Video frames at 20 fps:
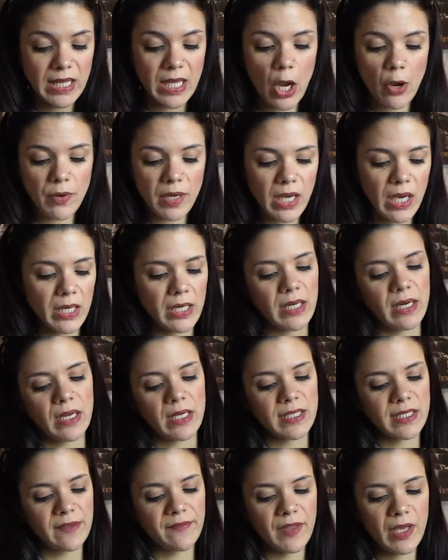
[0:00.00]
The only kind of
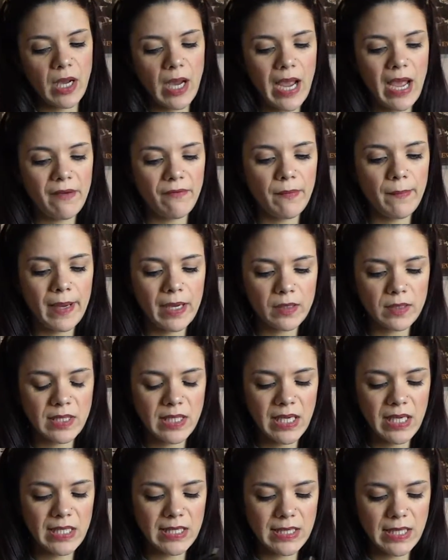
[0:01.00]
negative thing I have about
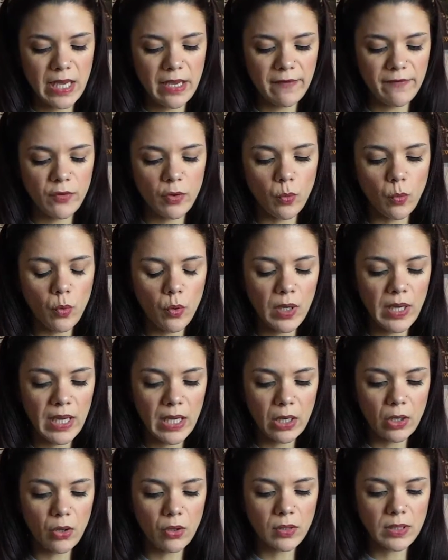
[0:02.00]
it is that if you're walking
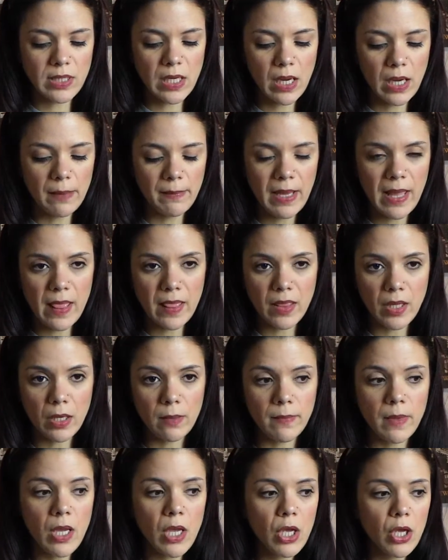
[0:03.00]
a long time in
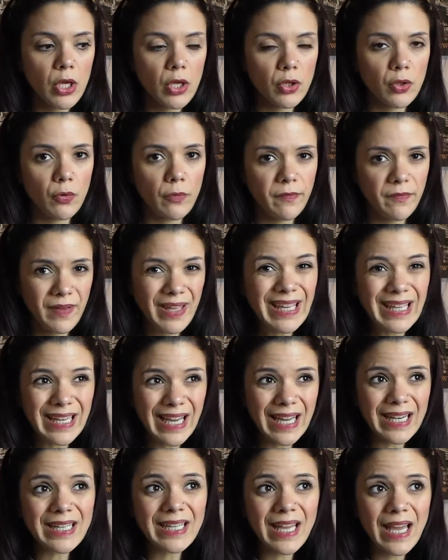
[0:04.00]
them, your feet
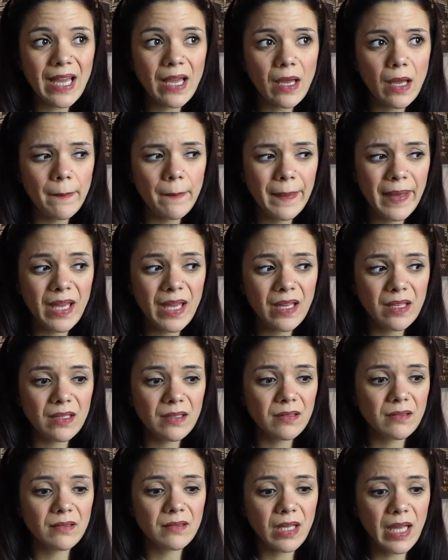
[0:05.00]
can get a bit
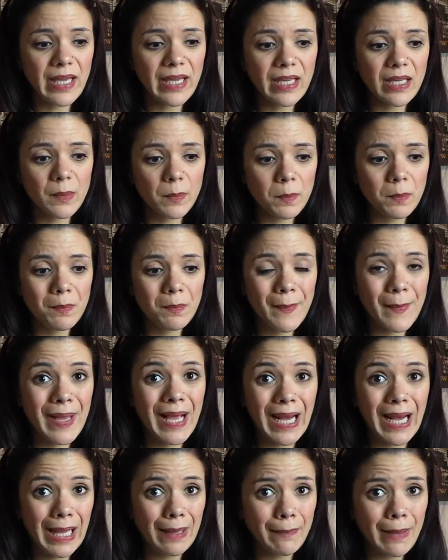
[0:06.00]
like
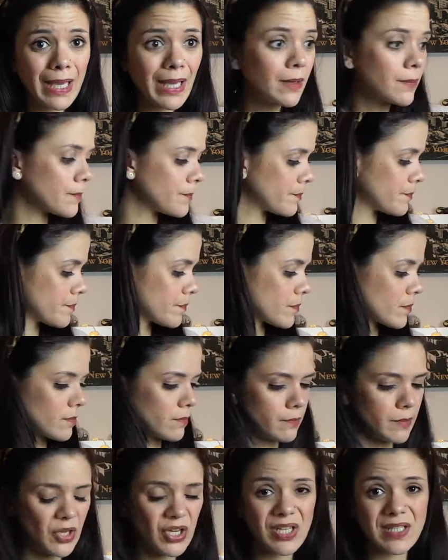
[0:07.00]
clammy
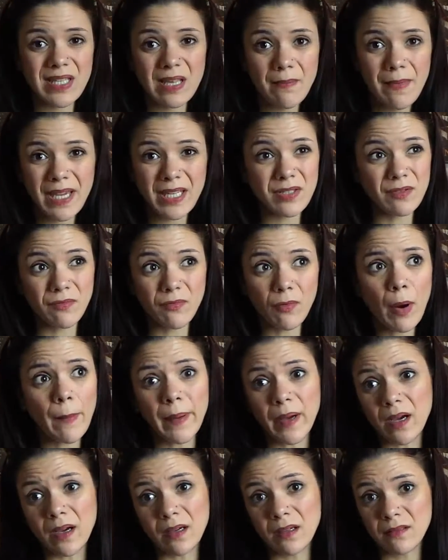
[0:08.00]
because they're made of
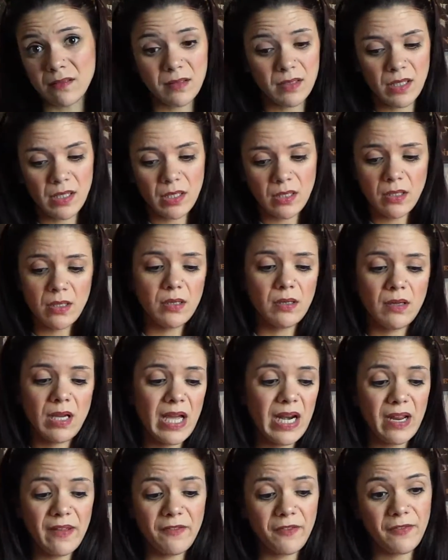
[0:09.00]
rubber,
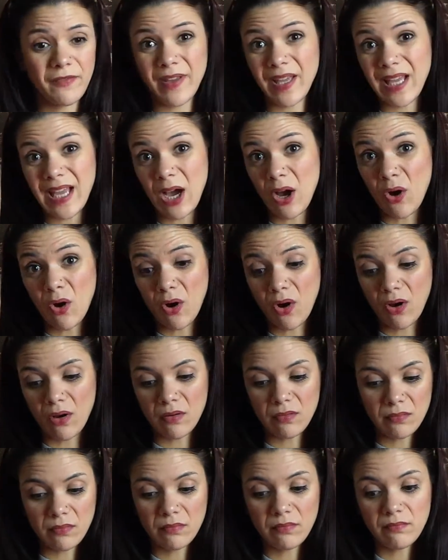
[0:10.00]
and if your feet get hot,
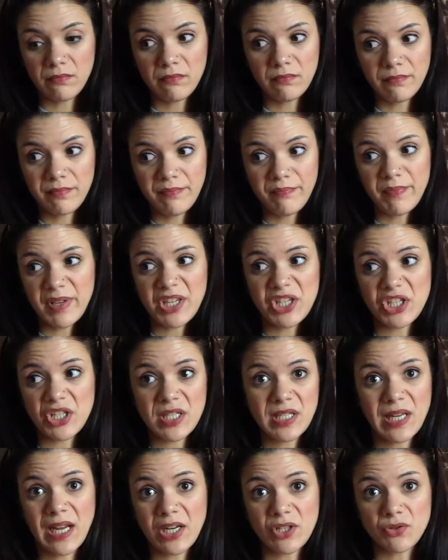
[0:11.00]
it's
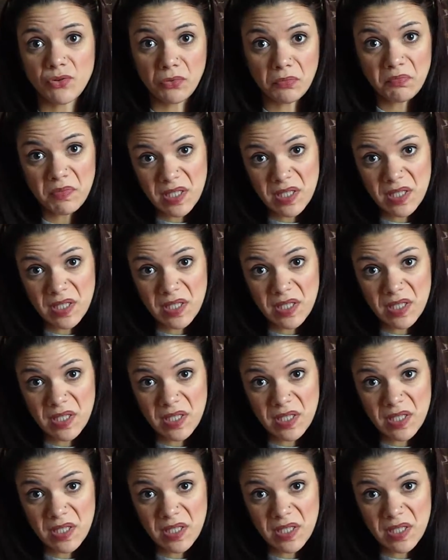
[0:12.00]
just natural.